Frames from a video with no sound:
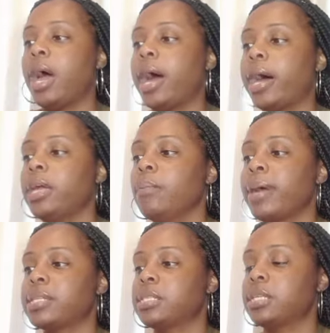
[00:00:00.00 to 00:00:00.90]
I am
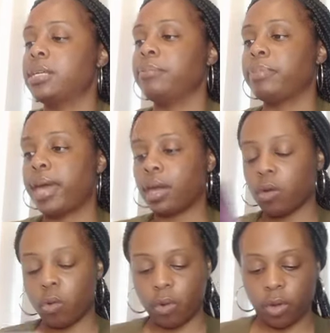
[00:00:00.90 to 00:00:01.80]
about to get back
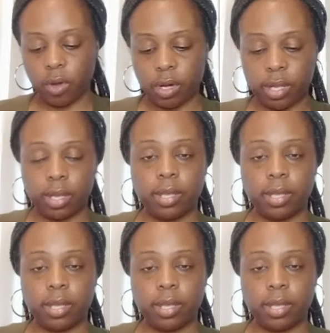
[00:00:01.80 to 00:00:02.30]
on